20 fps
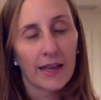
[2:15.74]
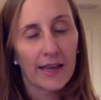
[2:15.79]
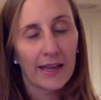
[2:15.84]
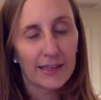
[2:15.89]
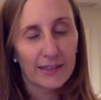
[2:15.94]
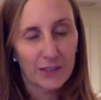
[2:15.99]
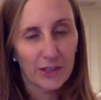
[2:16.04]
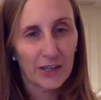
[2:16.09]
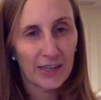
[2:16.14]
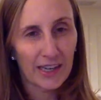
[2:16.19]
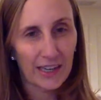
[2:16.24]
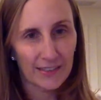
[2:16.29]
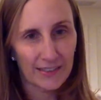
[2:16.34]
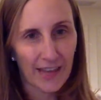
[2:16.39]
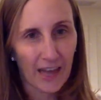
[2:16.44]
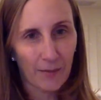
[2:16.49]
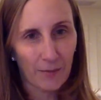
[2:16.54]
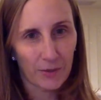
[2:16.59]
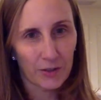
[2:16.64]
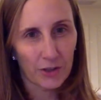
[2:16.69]
It's going to get
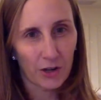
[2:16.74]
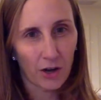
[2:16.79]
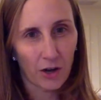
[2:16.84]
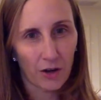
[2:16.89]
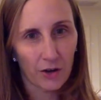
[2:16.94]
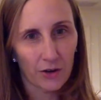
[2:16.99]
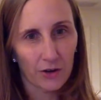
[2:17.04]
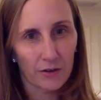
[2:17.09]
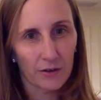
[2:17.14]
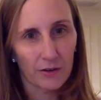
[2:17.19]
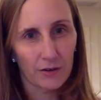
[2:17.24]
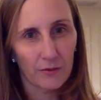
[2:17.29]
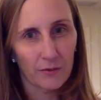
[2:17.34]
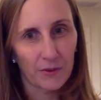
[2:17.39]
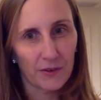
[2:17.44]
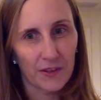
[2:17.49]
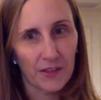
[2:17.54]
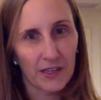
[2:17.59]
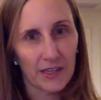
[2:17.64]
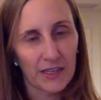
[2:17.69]
that much harder.
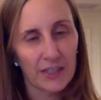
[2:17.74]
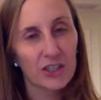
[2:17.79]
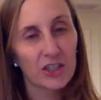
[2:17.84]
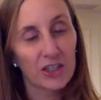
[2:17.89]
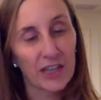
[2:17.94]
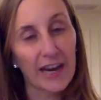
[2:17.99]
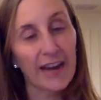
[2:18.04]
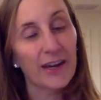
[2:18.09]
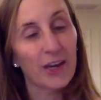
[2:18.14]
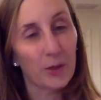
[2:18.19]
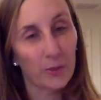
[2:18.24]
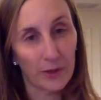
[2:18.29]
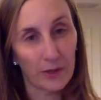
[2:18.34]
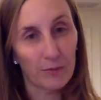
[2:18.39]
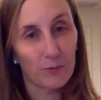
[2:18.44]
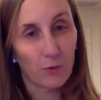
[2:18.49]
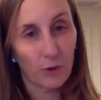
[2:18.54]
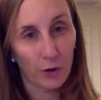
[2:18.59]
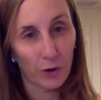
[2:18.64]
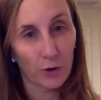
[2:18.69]
With each day you
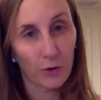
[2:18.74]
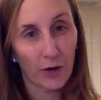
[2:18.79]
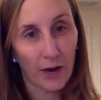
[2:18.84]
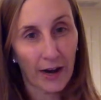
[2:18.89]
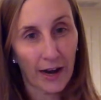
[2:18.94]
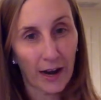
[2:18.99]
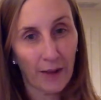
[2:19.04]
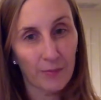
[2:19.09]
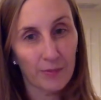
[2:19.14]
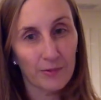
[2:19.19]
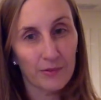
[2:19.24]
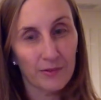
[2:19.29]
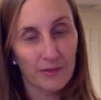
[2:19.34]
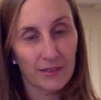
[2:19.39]
eat more crap,